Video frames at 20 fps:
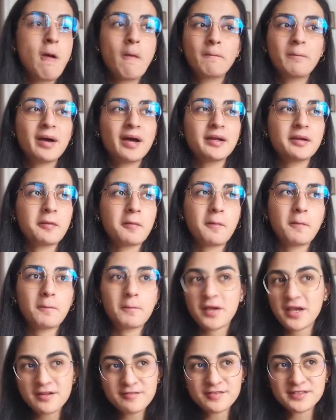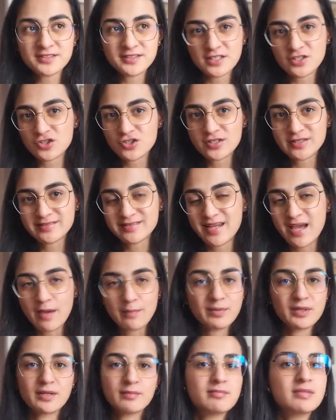But manifestation doesn't
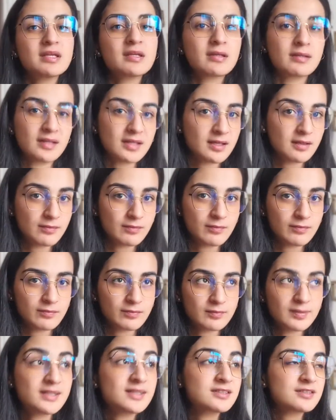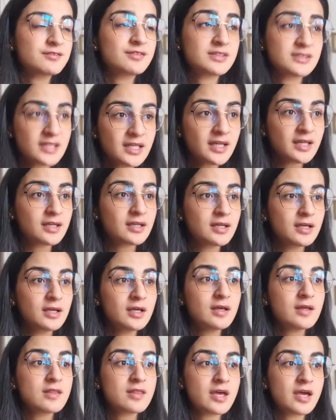happen immediately, because if it did,
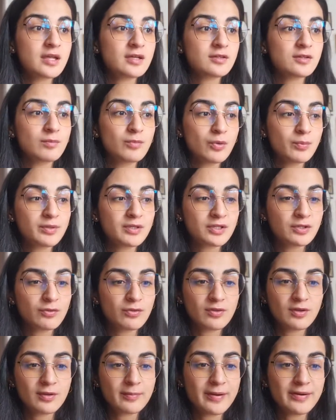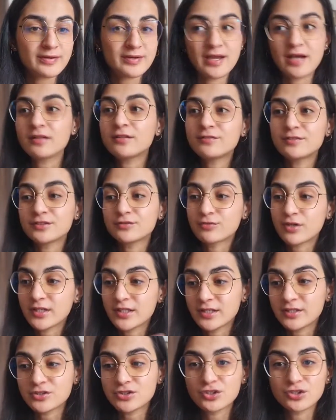then the moment you think about an elephant
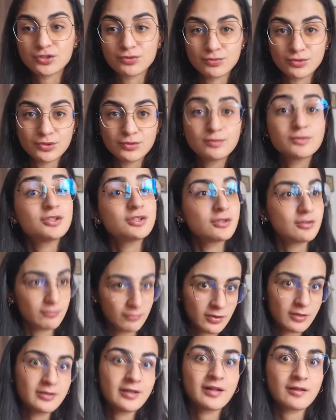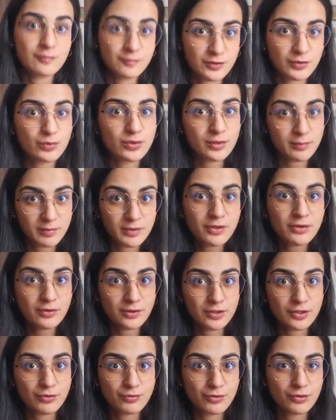running into your room, an elephant would appear
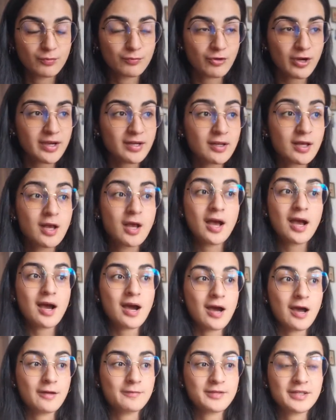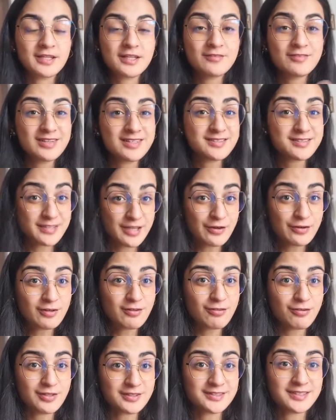in your room, right? Um, and even the scary
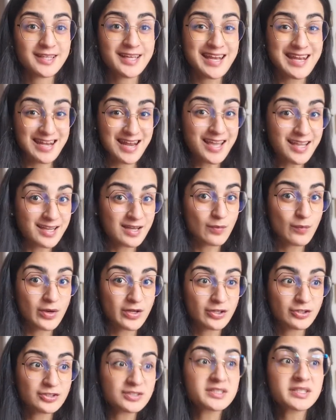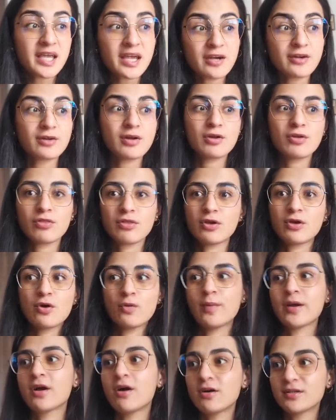thoughts, like at night when you're scared and you think, oh
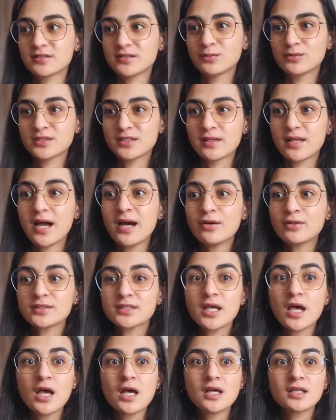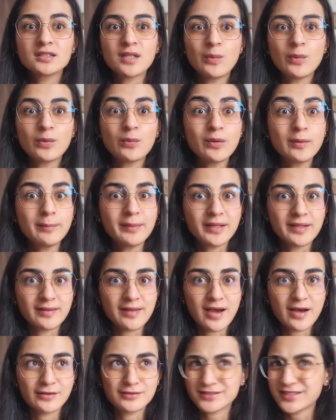my God, someone's in the house, someone would be in the
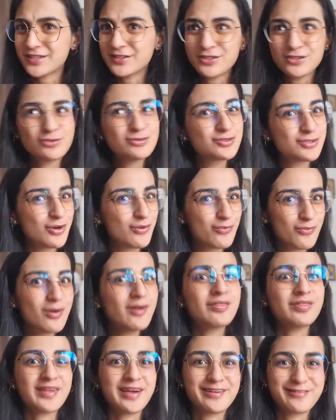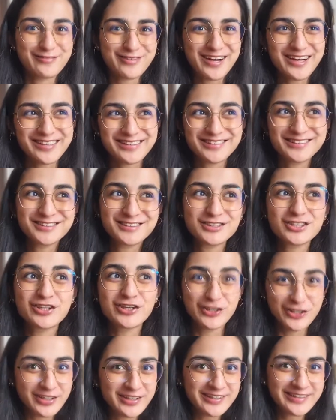house, and you don't want that, right? It's
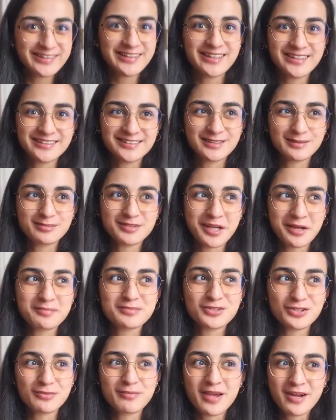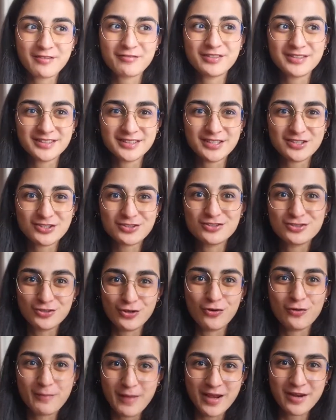good that sometimes your manifestations
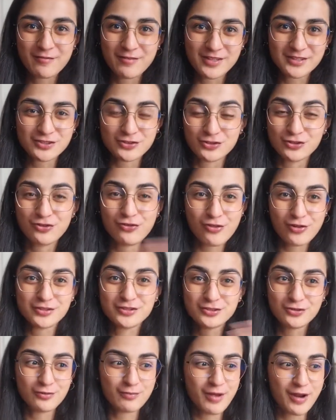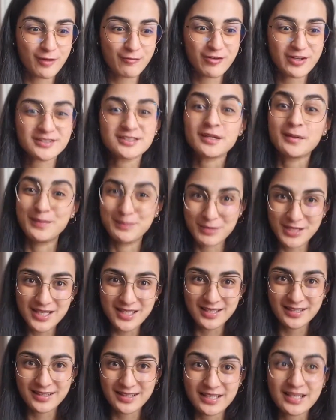don't manifest, or your thoughts don't manifest
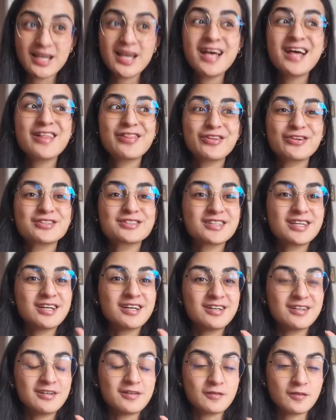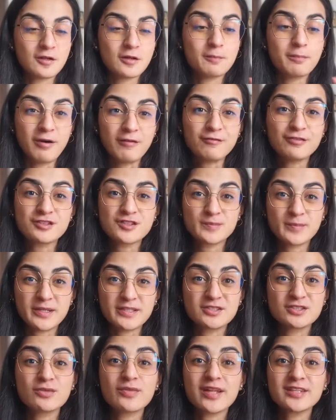immediately. There's the buffer space,
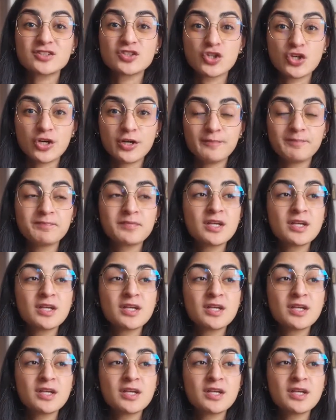so that's good.